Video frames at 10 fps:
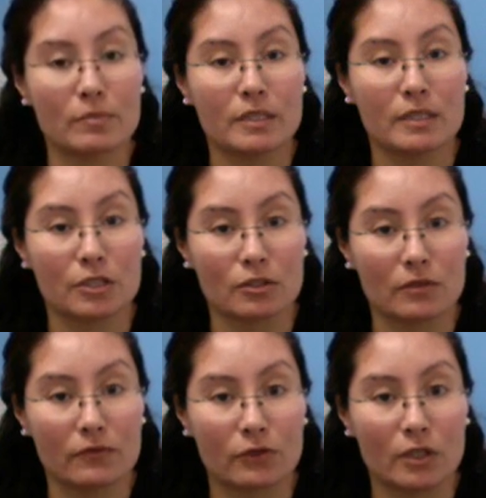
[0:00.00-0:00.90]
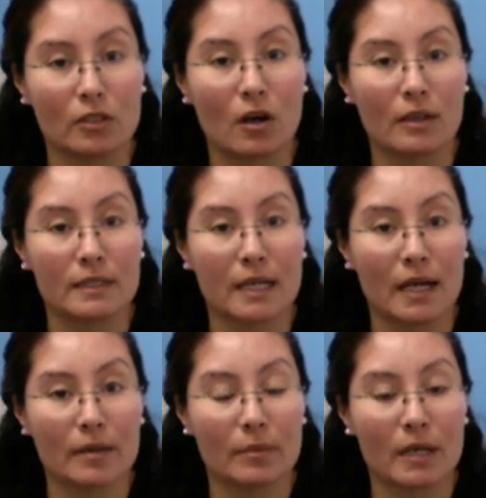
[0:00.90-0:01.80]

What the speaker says: position for a long time.